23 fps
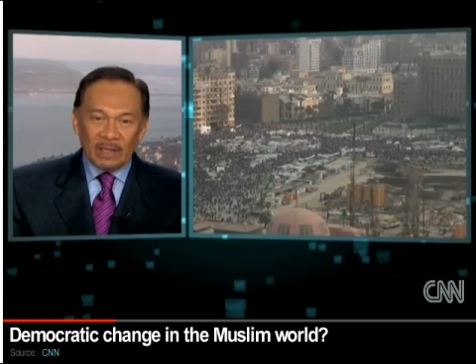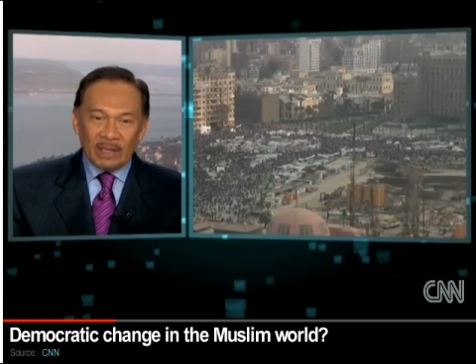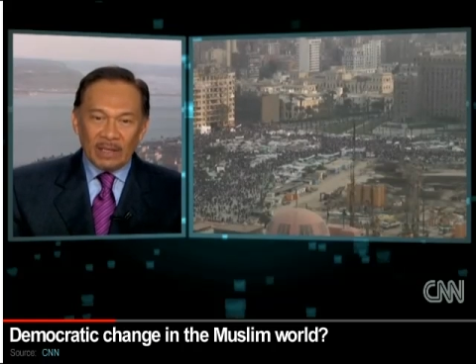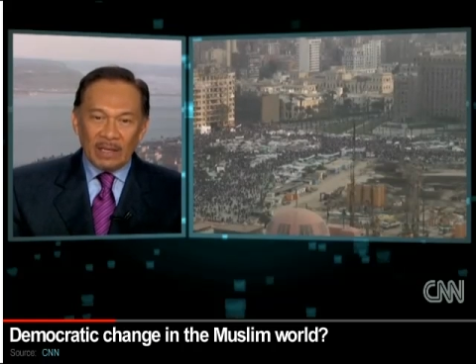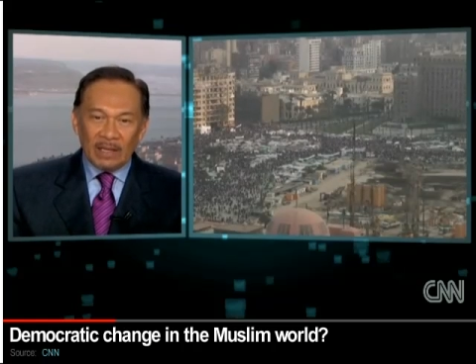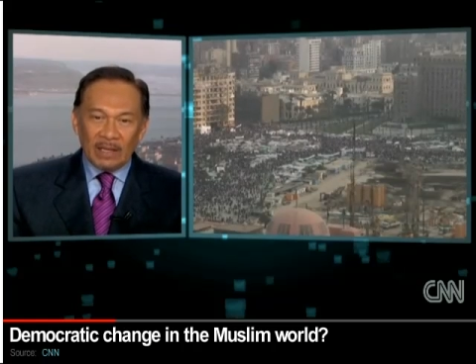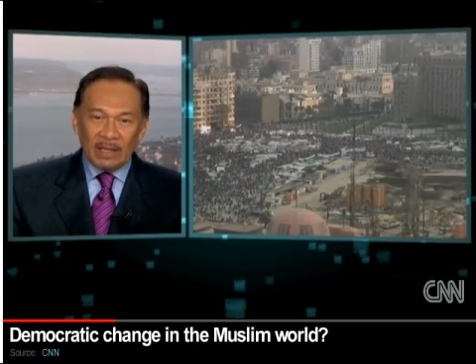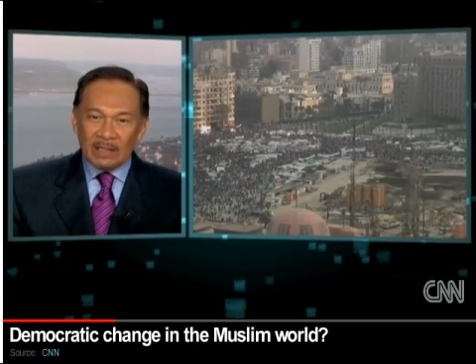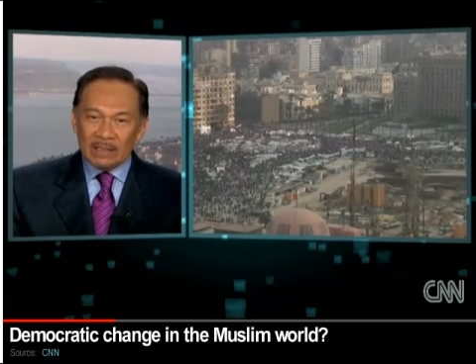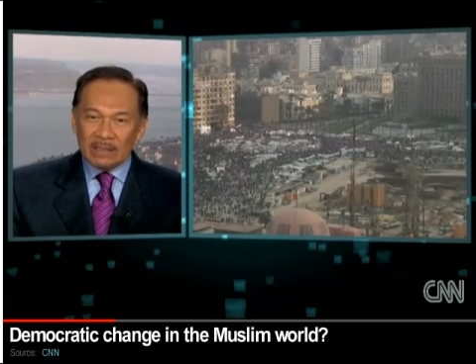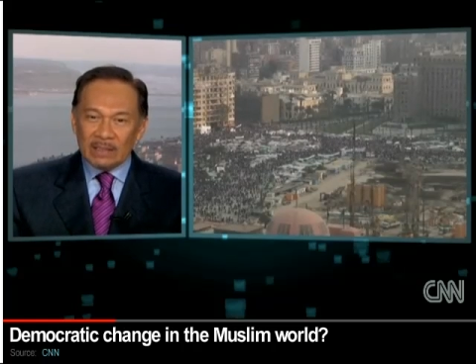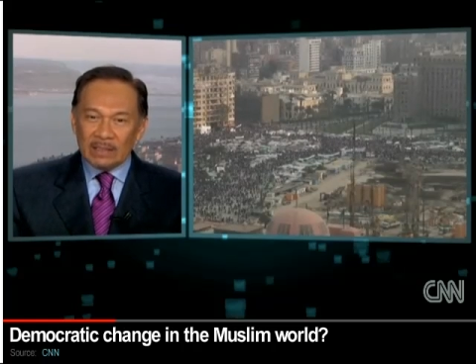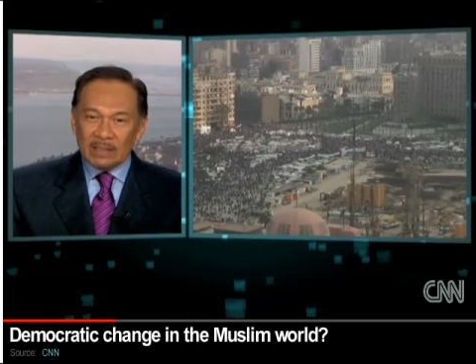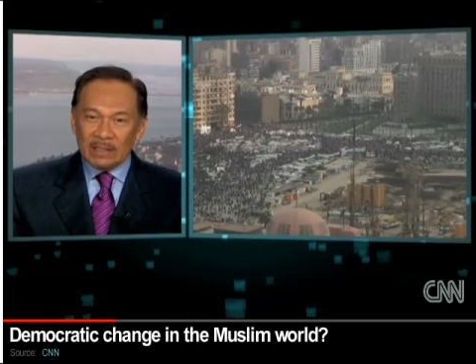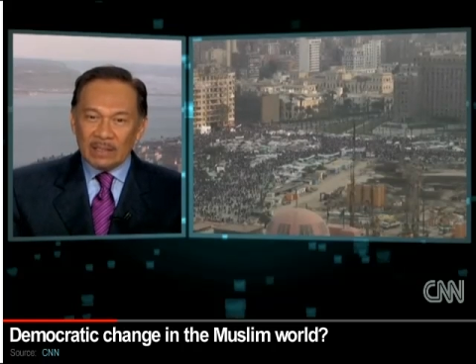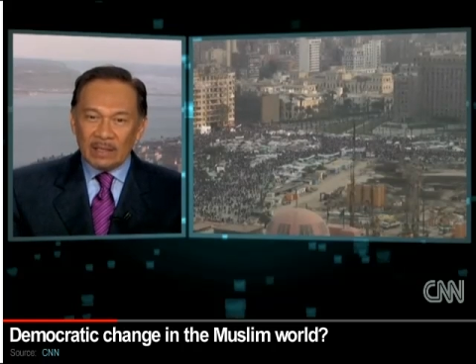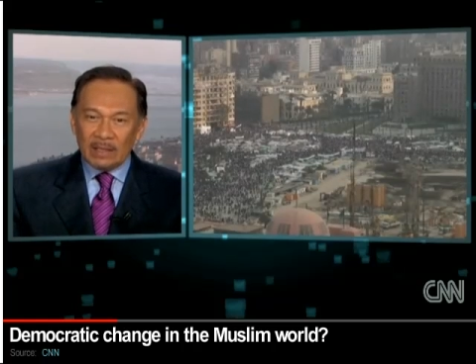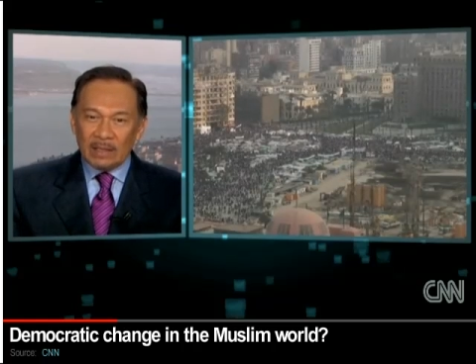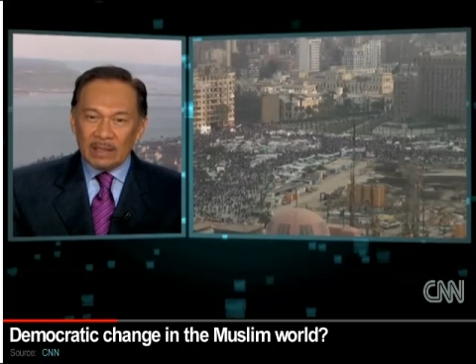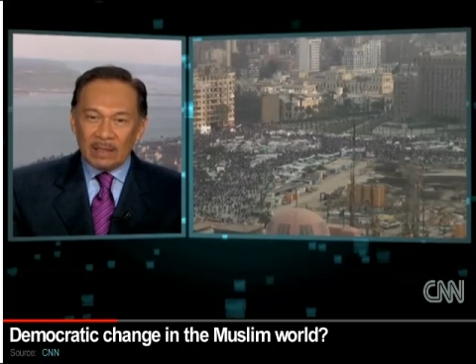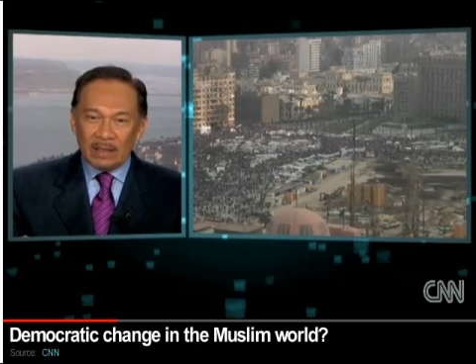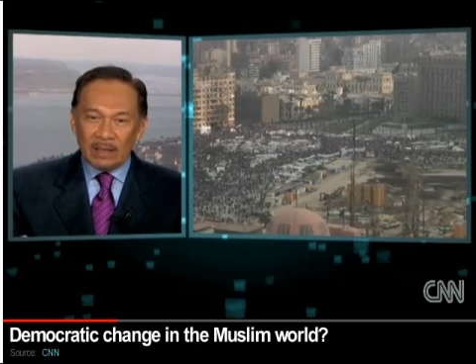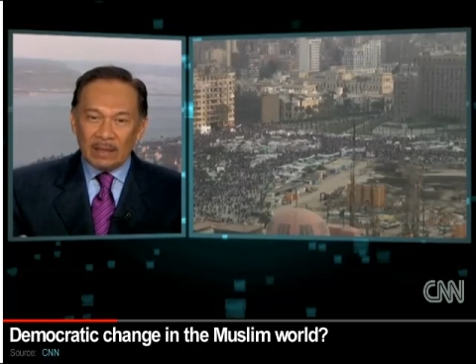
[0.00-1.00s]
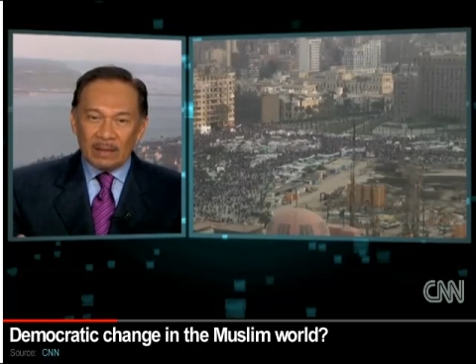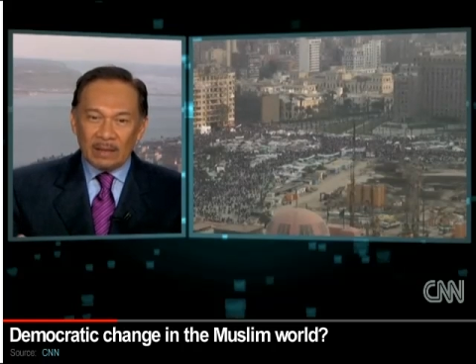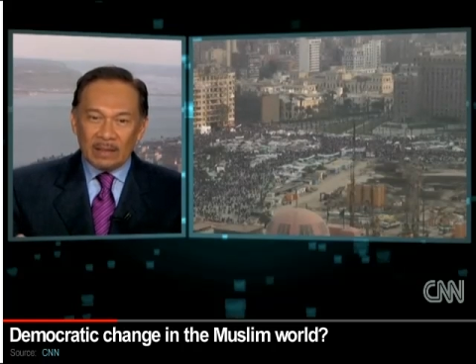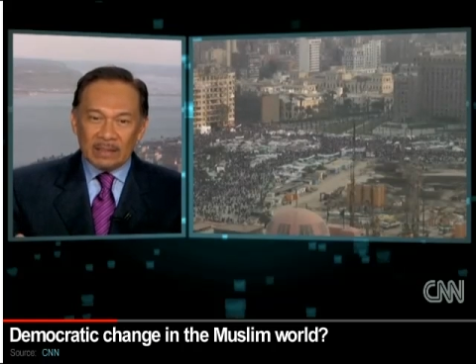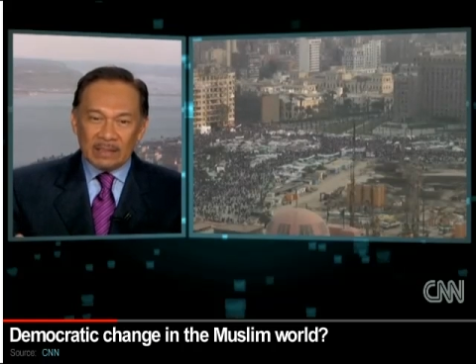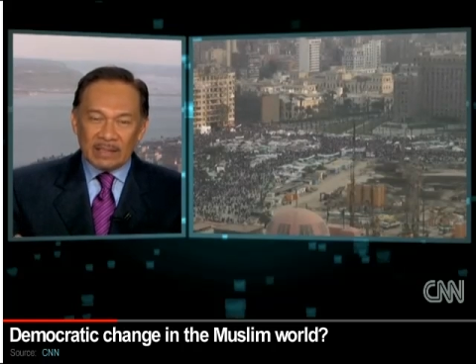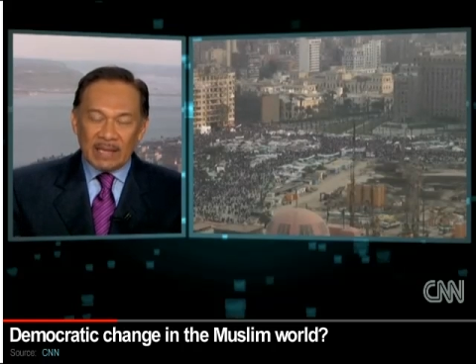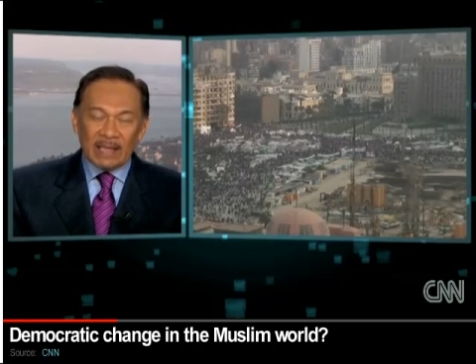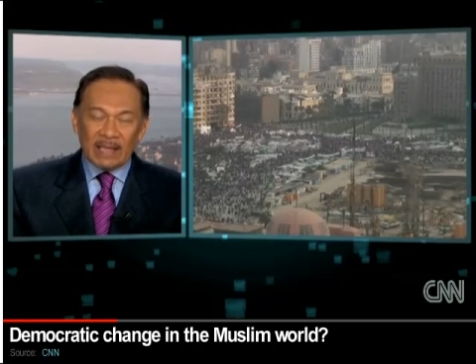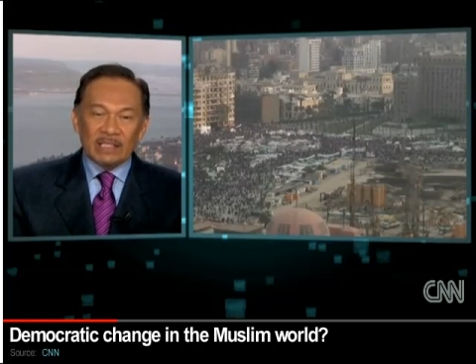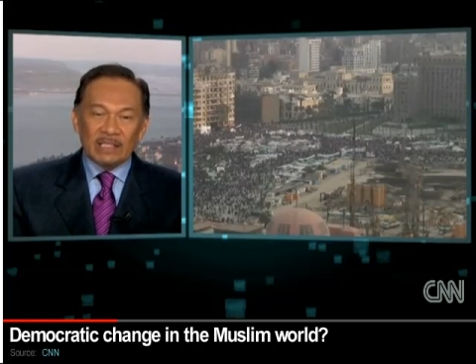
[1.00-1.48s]
It is a
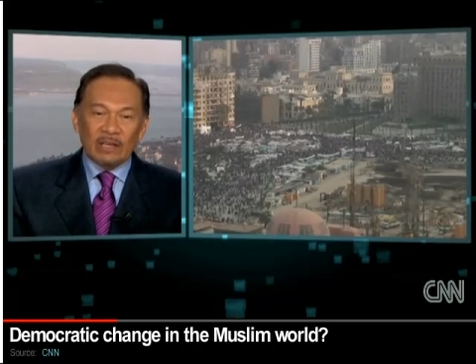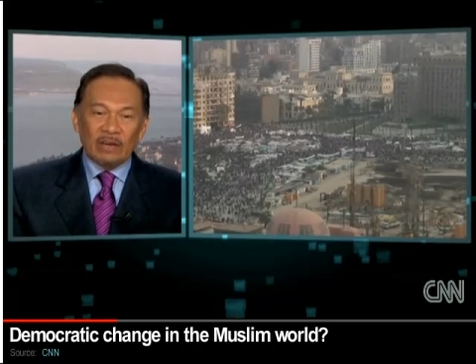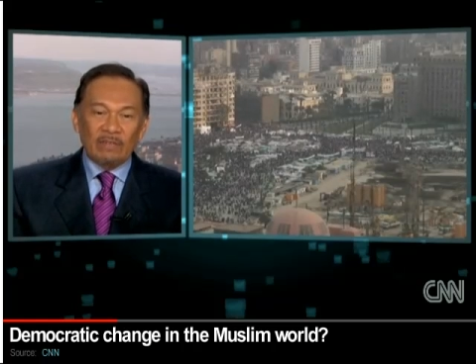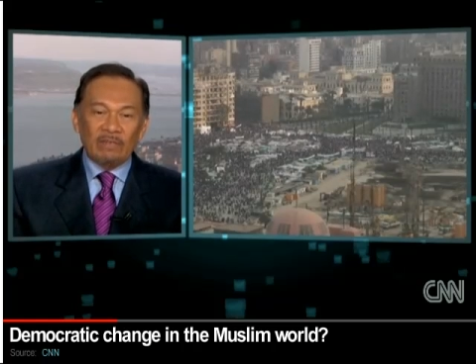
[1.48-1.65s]
center